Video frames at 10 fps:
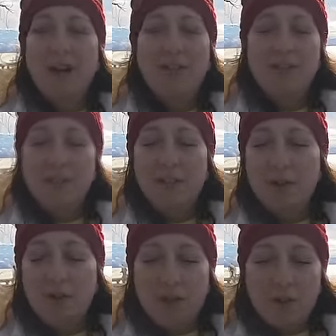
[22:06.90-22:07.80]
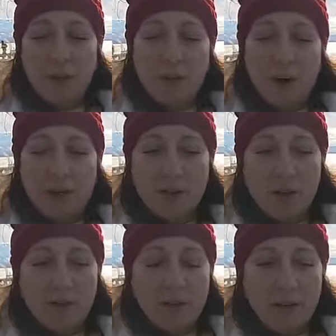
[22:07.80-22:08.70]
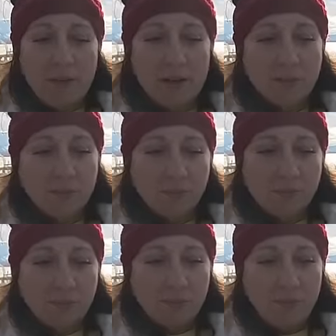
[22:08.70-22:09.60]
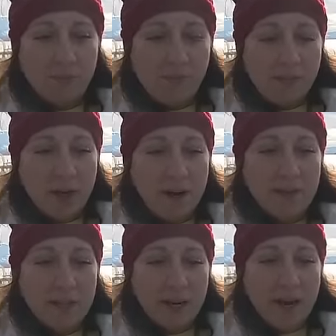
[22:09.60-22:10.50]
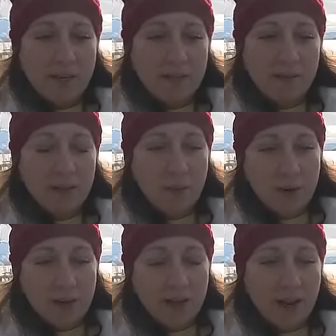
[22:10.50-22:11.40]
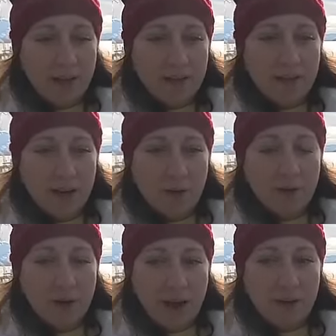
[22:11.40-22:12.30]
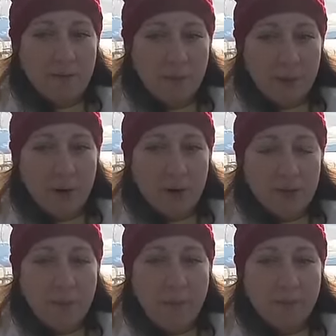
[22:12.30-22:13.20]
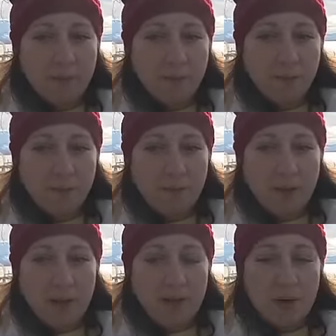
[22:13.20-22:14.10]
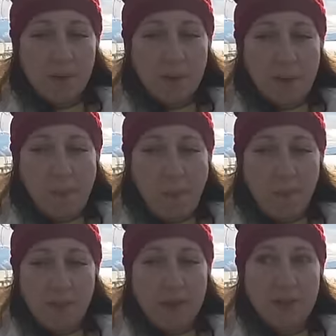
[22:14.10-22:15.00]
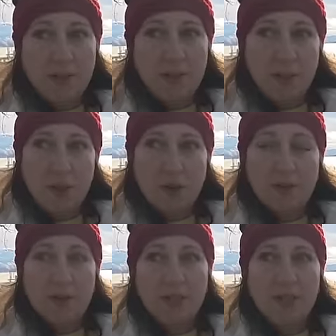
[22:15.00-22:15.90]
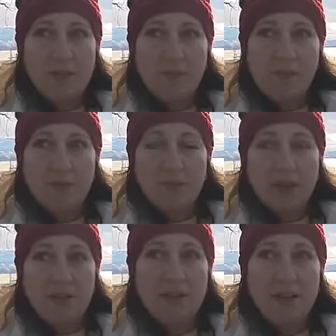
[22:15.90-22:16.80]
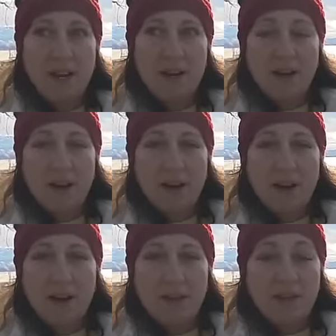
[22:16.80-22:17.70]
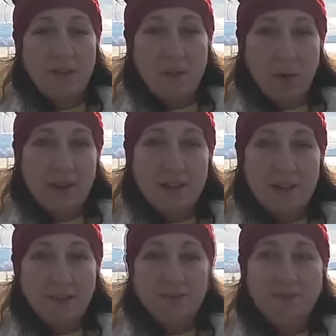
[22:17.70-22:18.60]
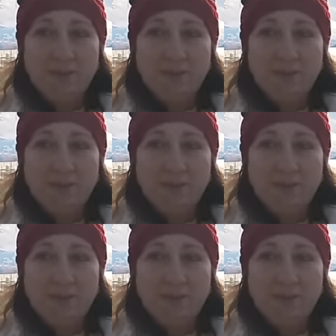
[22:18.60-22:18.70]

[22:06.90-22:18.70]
I still need to get to that part of living every day as if it were the last day of your life, because that would be living your every day the fullest.